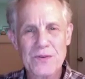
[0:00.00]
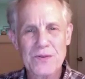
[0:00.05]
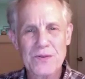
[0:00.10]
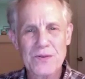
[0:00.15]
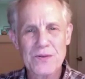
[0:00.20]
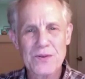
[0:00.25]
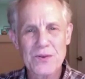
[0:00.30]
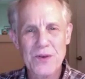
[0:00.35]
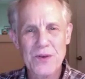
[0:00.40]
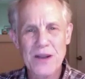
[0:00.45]

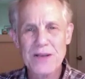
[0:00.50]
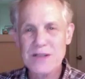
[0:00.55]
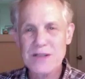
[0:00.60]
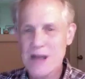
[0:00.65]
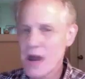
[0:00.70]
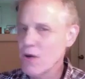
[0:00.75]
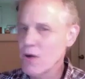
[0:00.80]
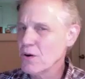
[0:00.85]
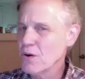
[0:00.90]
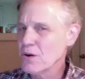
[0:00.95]
trade
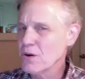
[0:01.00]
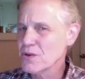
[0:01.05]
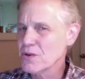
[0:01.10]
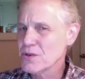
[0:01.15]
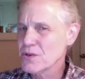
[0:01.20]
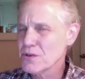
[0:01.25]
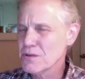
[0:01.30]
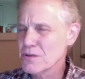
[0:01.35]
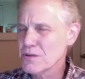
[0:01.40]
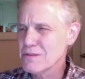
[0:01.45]

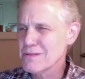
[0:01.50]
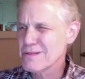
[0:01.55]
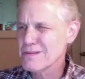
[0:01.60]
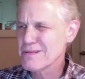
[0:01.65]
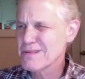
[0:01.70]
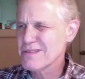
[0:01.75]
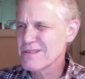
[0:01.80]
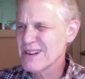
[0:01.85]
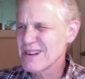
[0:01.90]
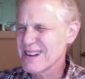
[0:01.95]
towers."
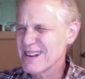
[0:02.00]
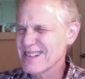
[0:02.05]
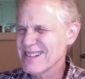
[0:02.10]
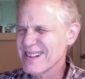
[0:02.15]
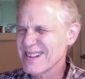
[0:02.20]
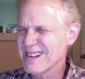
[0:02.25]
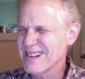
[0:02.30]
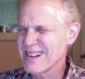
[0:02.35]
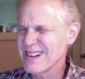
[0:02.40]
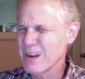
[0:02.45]
I
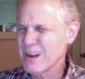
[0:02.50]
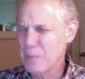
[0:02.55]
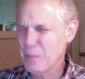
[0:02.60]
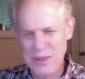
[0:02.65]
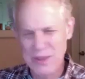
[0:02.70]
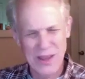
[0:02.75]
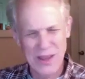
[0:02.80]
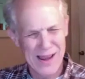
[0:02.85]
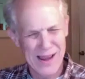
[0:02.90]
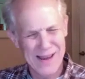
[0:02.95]
said, "A
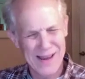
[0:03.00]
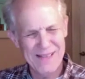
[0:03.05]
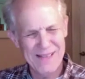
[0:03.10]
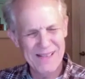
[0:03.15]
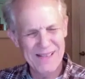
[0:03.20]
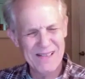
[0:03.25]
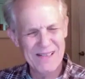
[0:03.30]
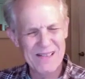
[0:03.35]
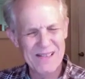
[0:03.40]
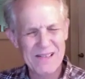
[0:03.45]

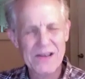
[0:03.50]
plane?